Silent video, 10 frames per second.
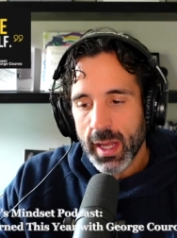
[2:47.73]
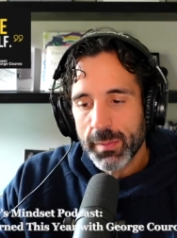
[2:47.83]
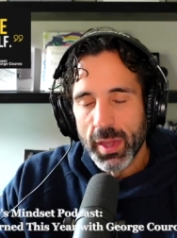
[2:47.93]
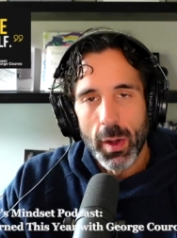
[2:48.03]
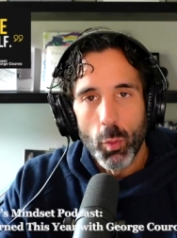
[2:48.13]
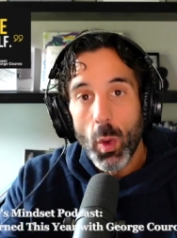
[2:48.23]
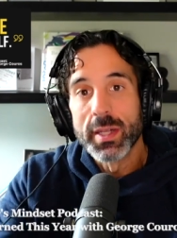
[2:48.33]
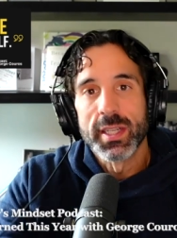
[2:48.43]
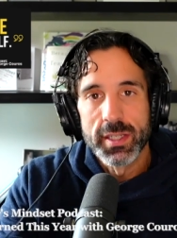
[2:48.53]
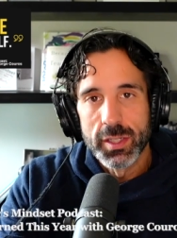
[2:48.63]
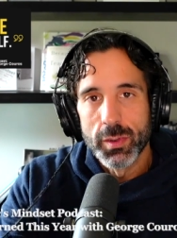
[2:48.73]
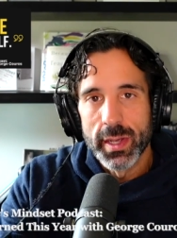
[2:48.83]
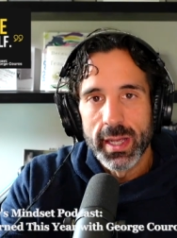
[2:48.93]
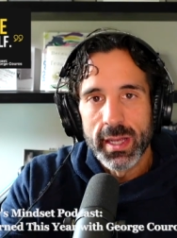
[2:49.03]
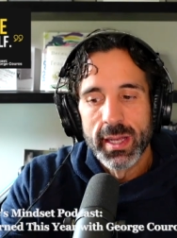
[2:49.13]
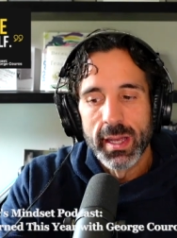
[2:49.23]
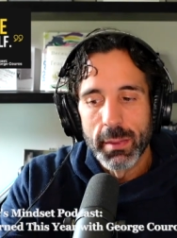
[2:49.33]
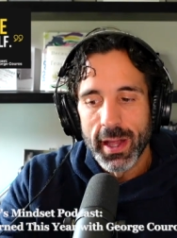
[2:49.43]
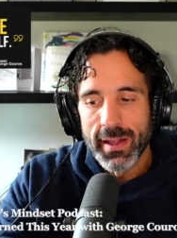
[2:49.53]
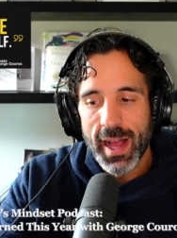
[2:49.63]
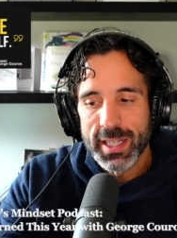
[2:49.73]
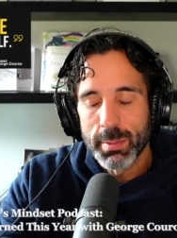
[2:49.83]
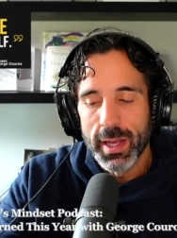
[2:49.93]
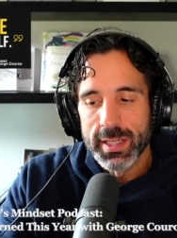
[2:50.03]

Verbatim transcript: that I wasn't doing in my last place?